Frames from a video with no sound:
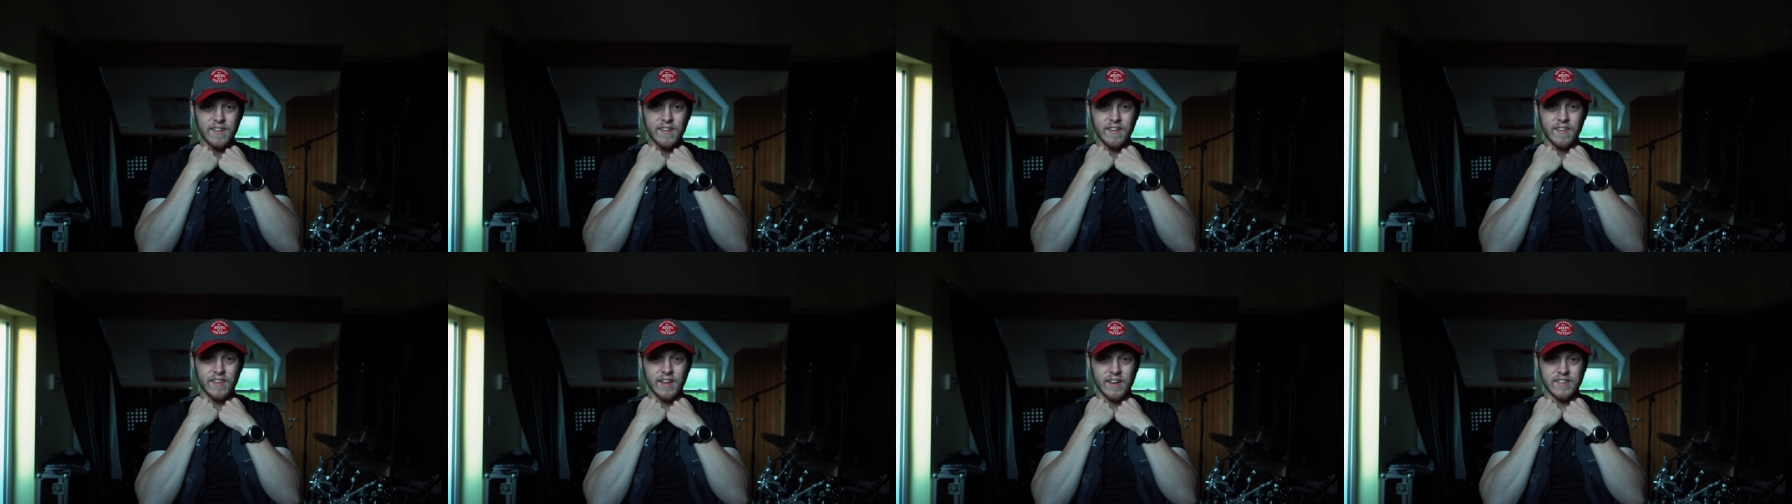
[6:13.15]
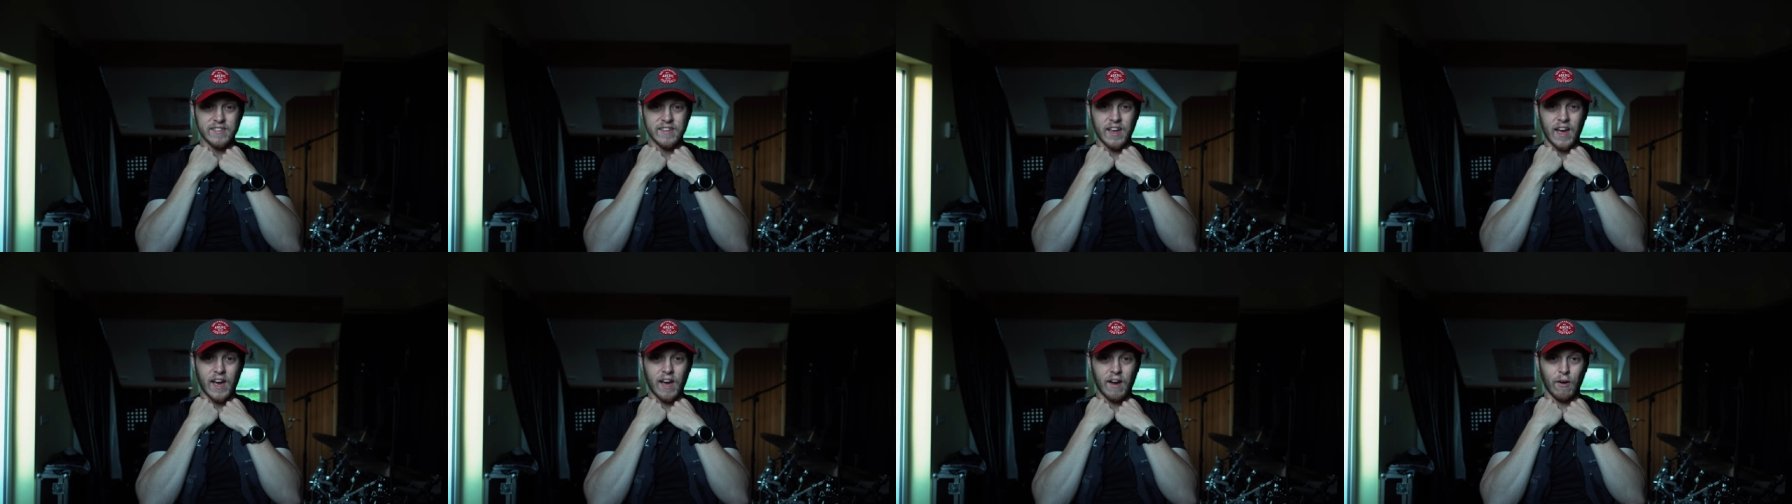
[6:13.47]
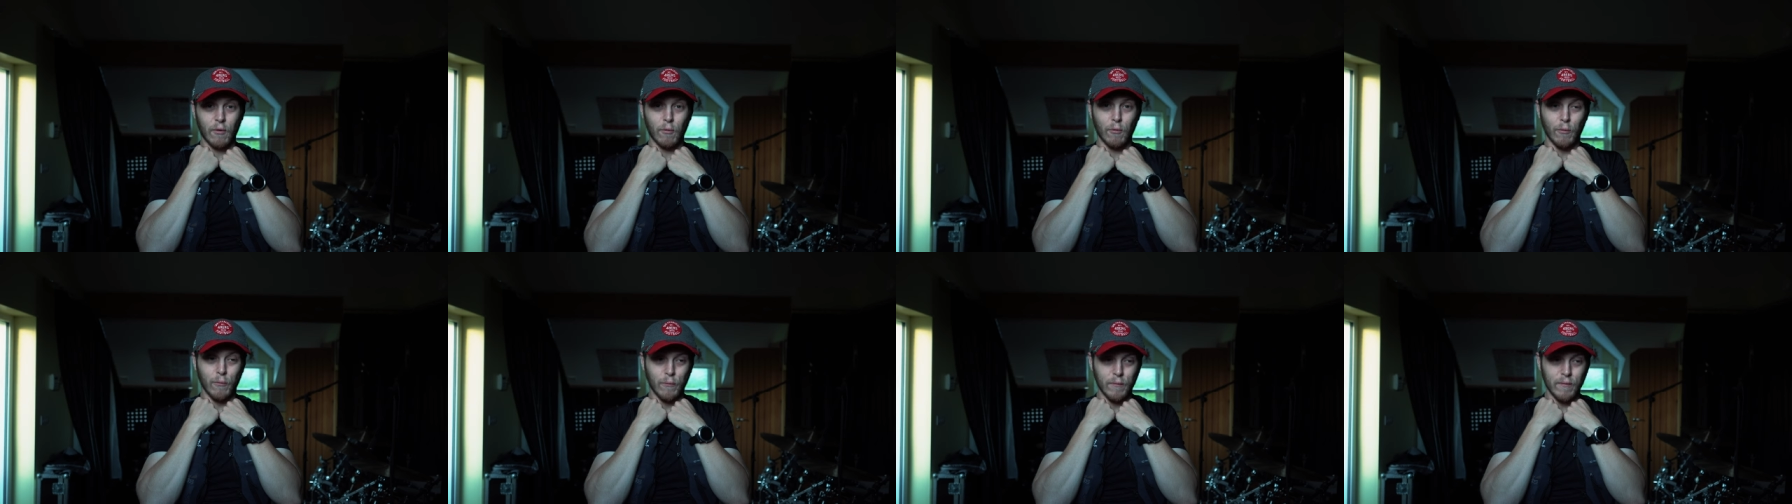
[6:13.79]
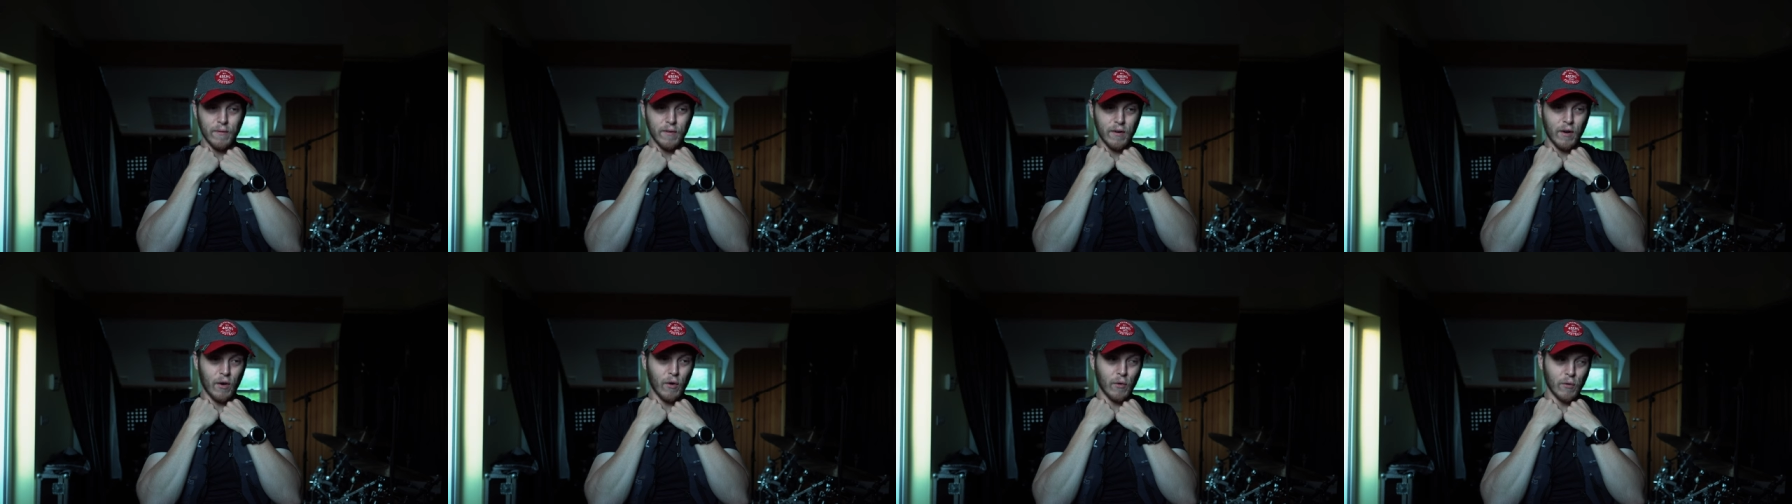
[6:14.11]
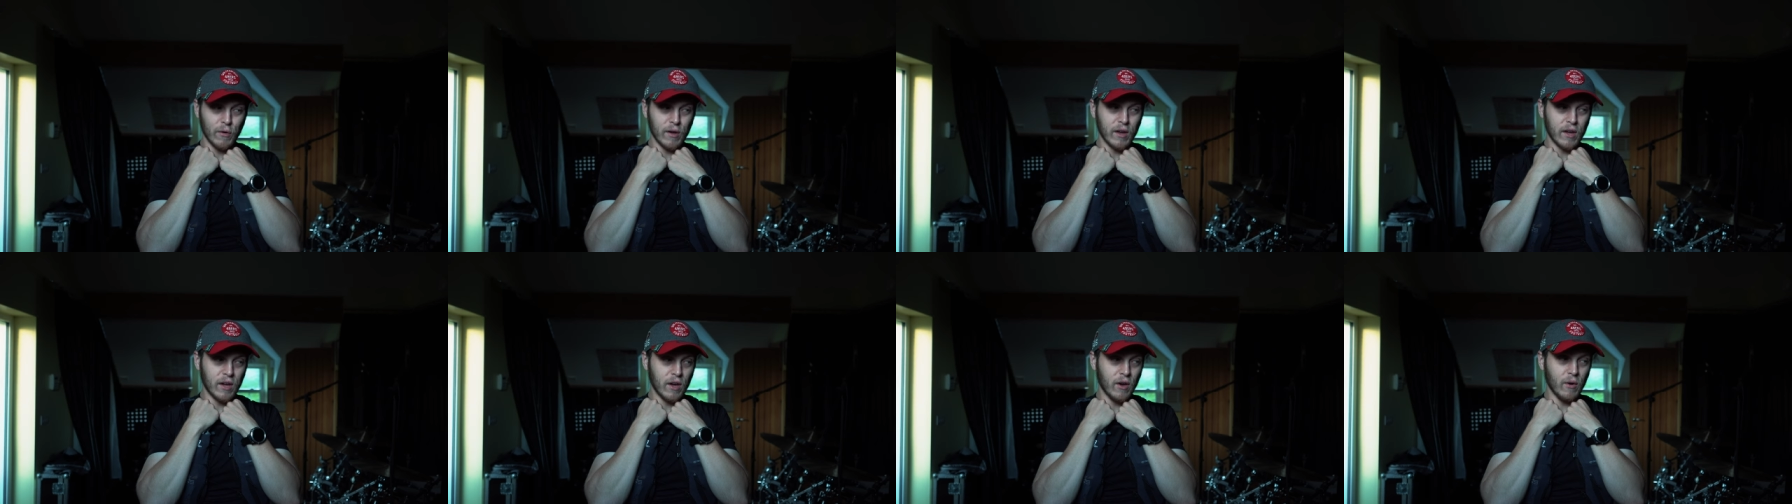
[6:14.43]
That's how
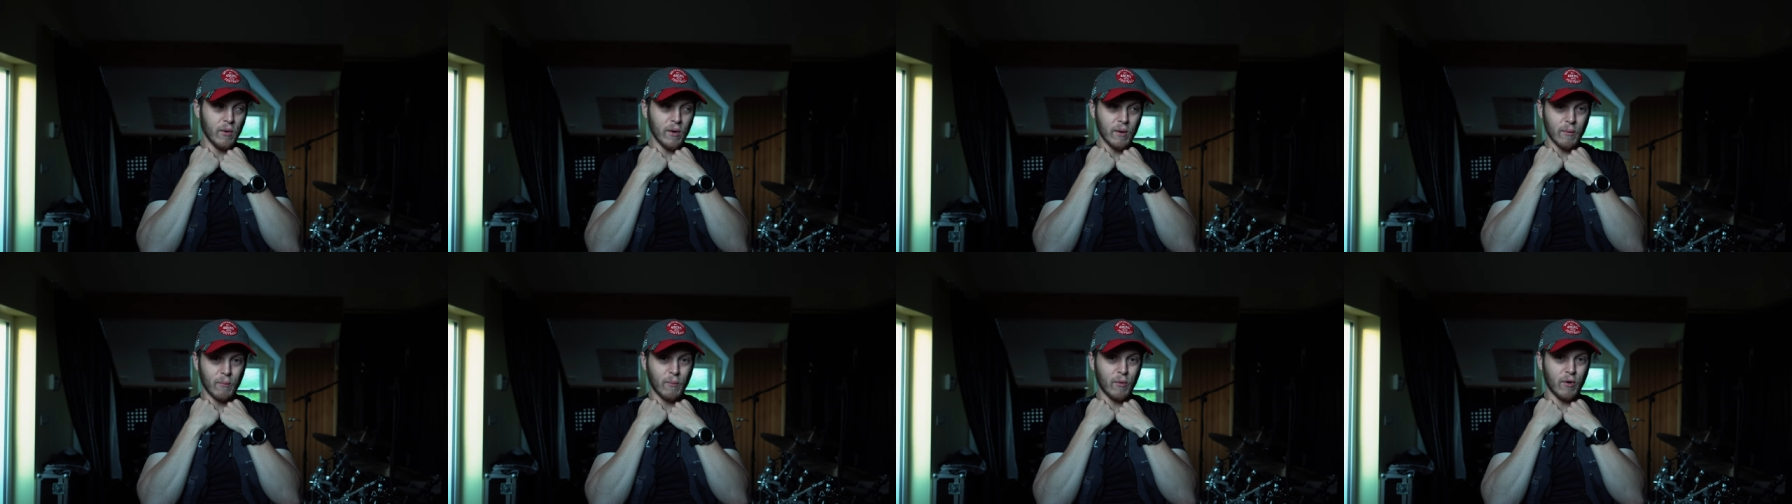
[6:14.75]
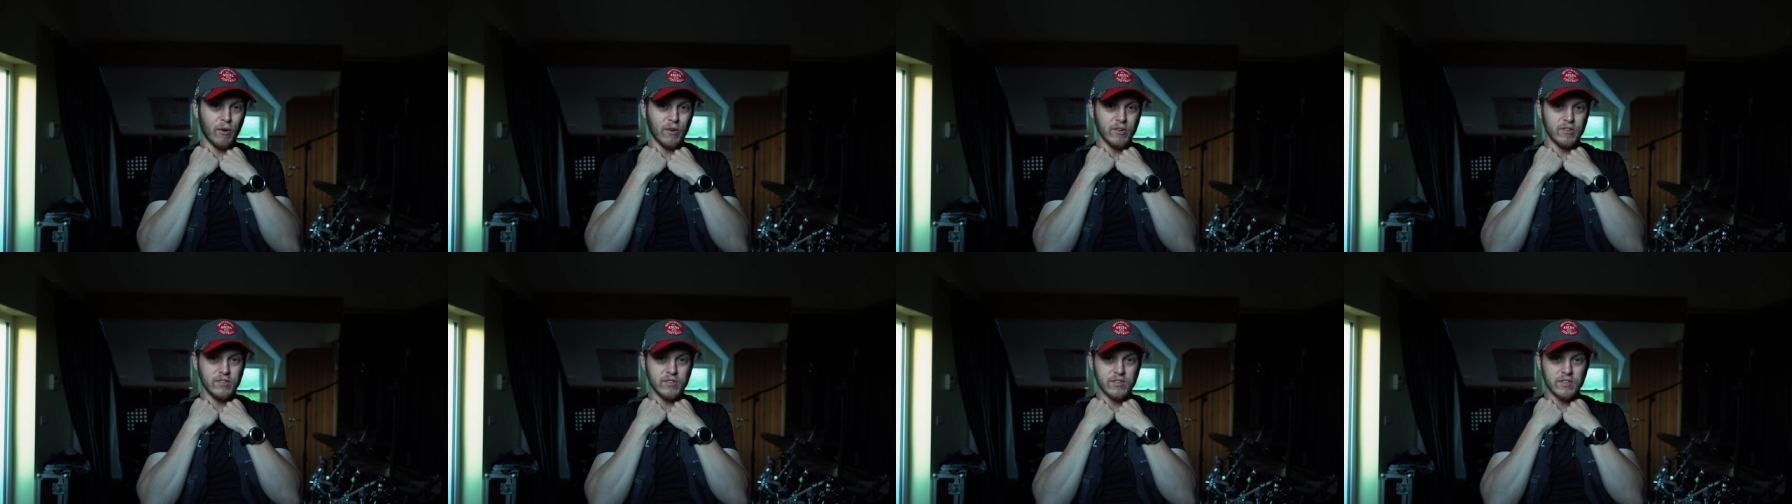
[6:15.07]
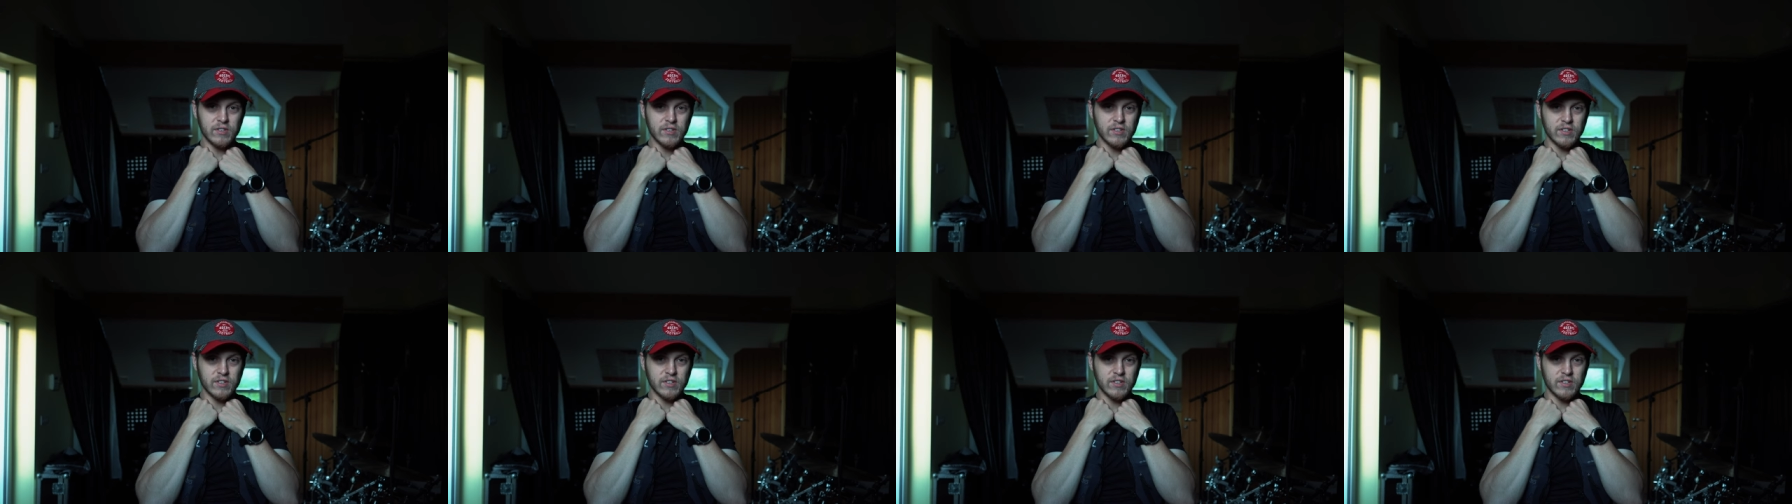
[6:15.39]
long ago it was,